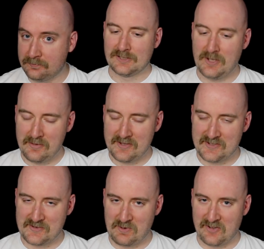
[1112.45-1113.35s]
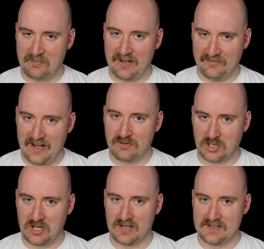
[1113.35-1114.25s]
Clothus is one of my favorite
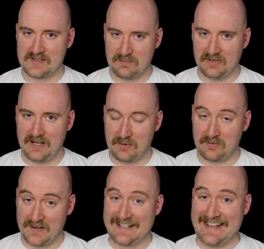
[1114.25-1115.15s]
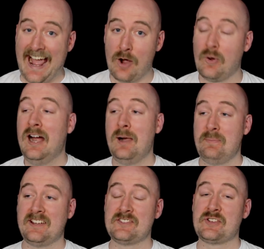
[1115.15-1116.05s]
cards to play with right now,
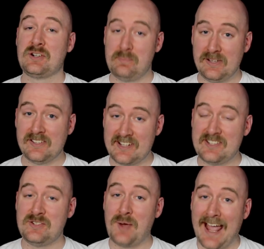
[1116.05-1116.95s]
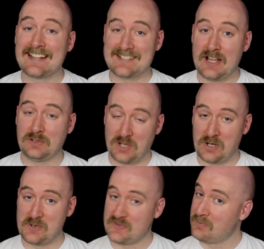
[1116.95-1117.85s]
because her ability to exile
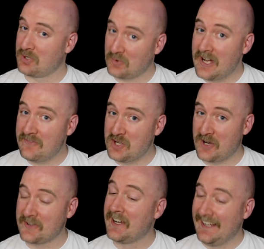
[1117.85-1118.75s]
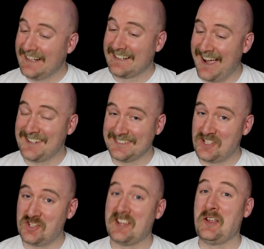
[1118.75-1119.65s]
cards from a graveyard kind of
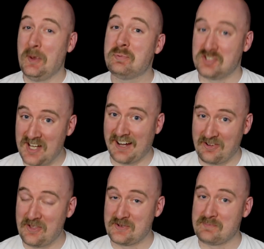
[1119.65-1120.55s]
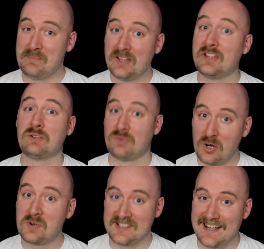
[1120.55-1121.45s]
lets you hip check those milling
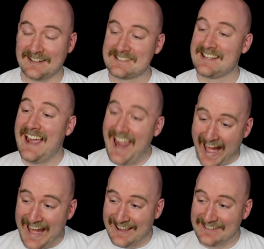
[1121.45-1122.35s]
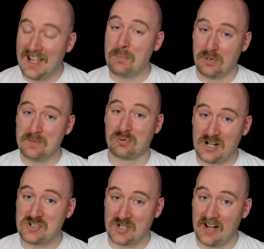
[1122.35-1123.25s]
rogue decks, and put
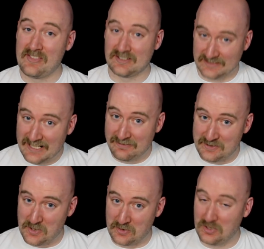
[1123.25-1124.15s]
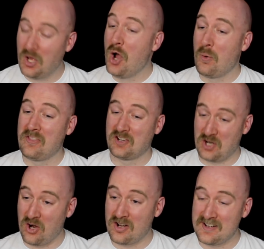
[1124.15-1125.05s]
pressure on their life total with a
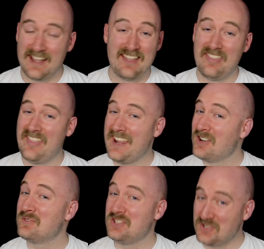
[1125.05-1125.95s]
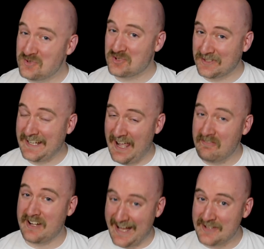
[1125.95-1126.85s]
card they don't usually have
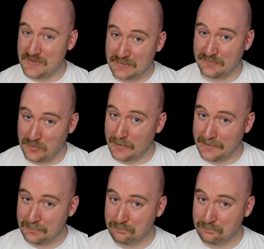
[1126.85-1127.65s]
an answer for.